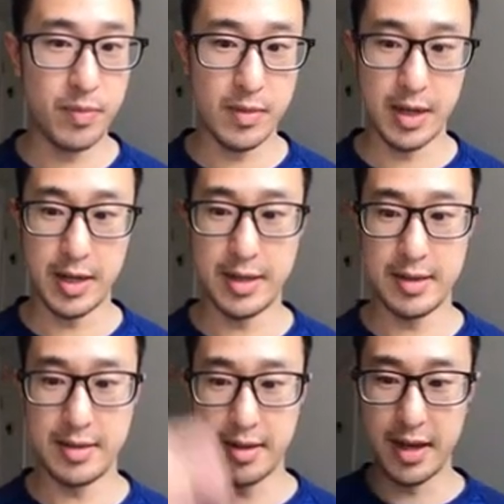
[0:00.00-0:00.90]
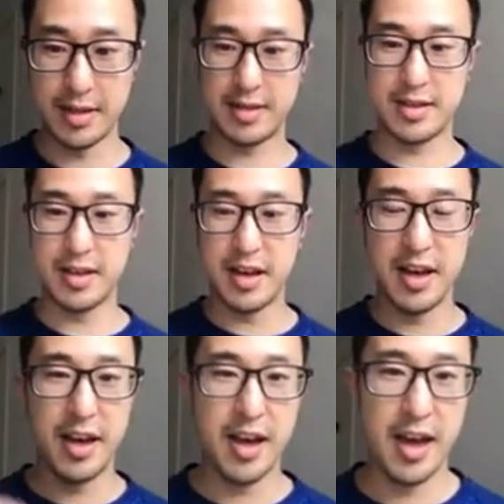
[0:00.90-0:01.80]
It is this.
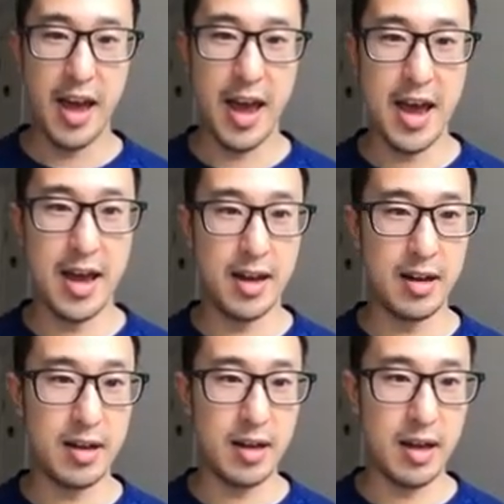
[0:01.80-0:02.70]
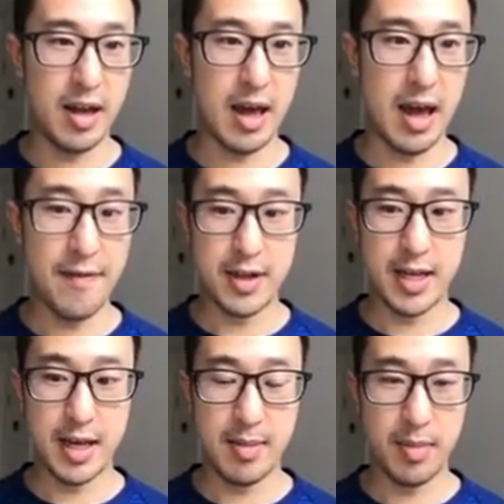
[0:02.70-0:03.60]
And
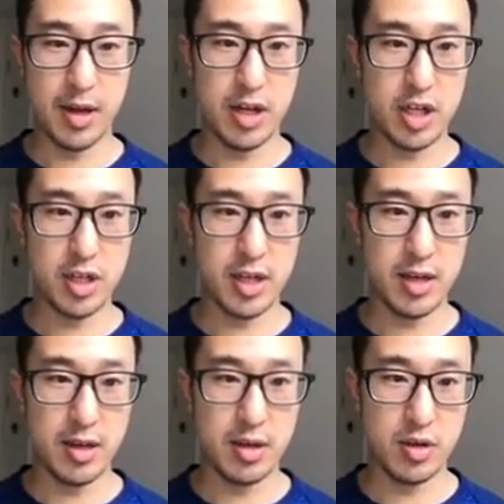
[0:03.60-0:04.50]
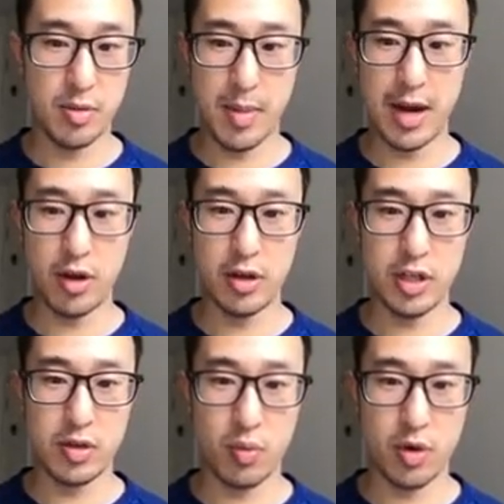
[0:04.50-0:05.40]
Everteam initially, to my
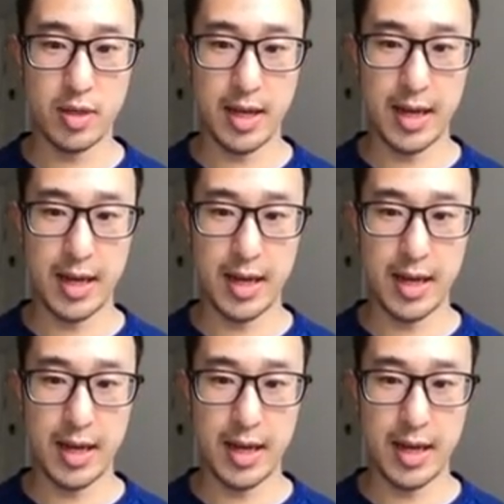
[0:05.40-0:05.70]
knowledge, was a